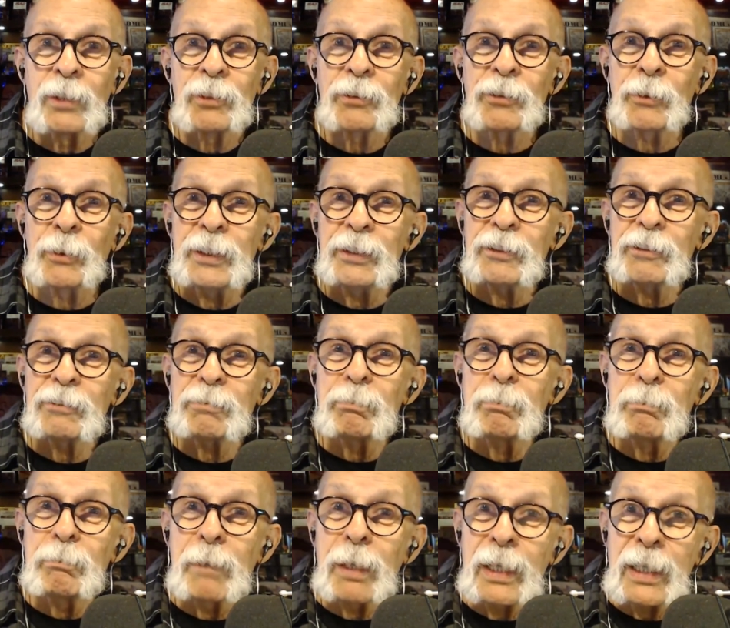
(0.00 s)
So here's
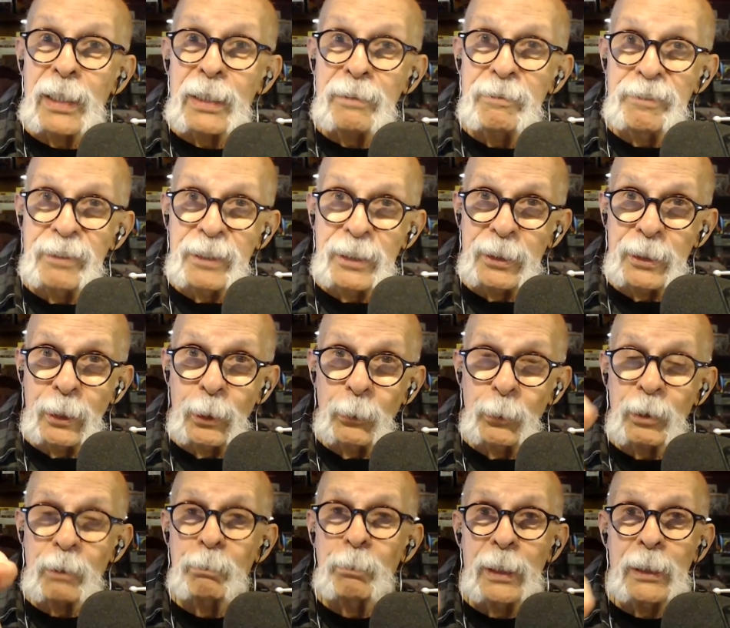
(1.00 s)
my
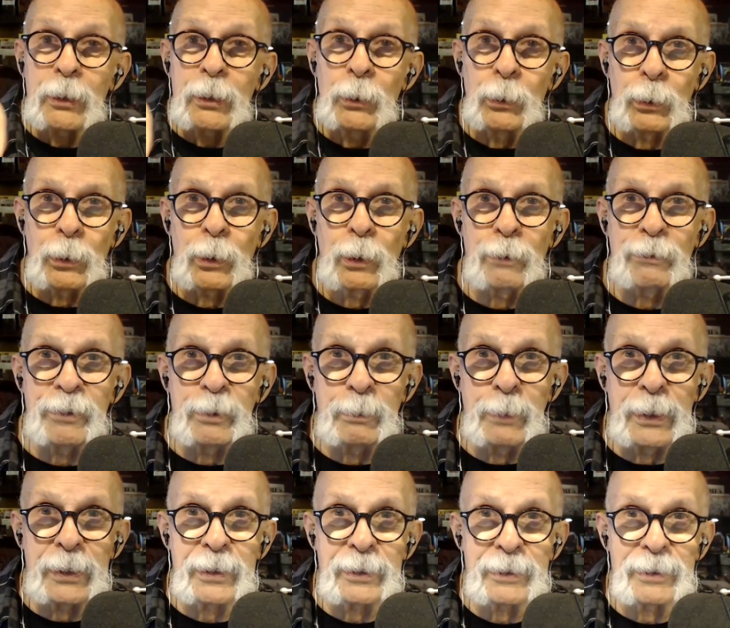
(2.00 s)
video with my new coffee
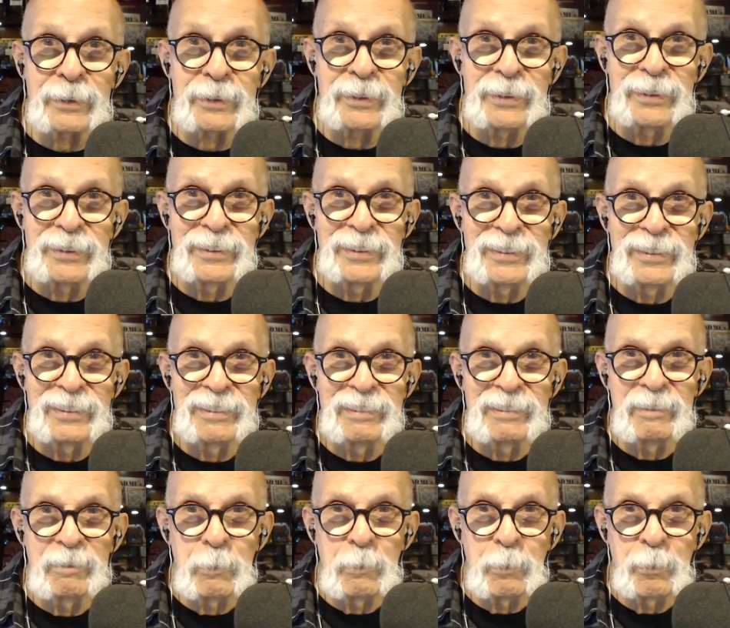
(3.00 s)
maker.
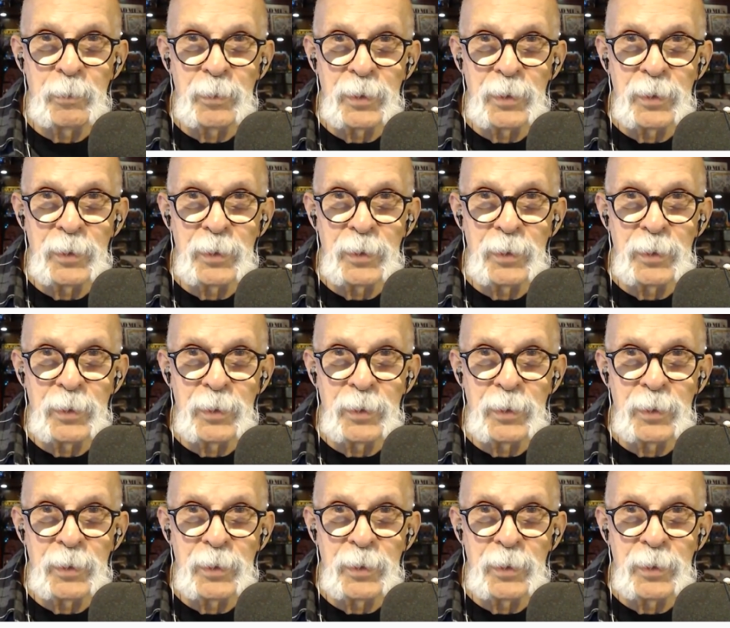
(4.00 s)
Perfect.